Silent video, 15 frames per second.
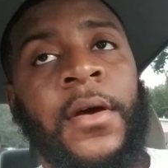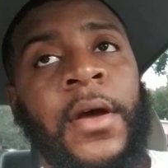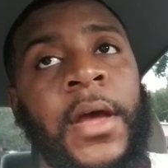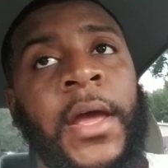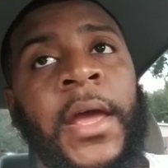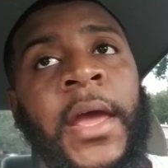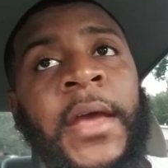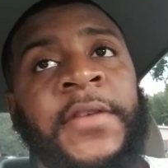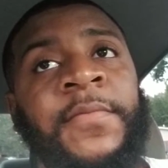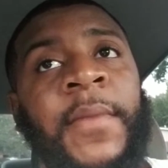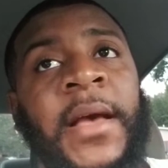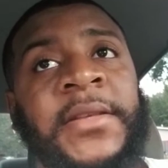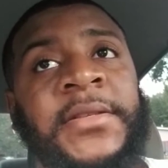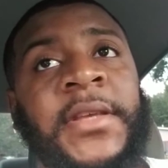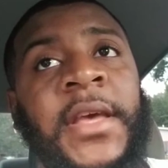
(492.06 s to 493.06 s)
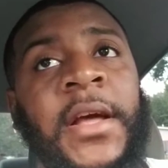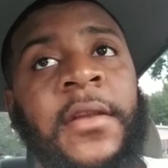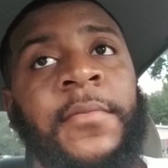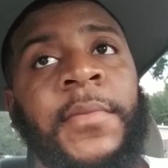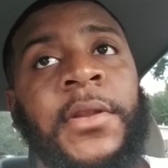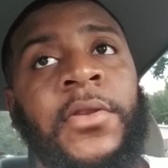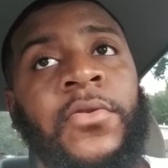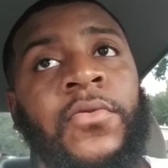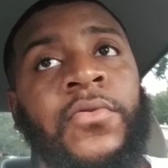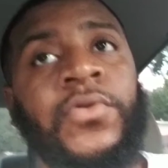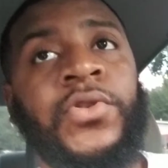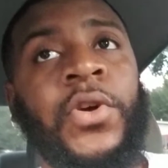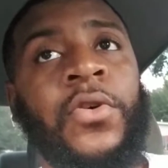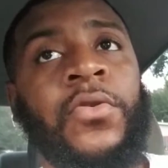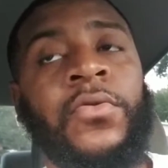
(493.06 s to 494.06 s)
as Max Kellerman do.
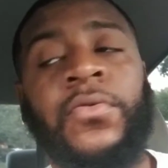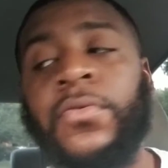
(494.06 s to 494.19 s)
So,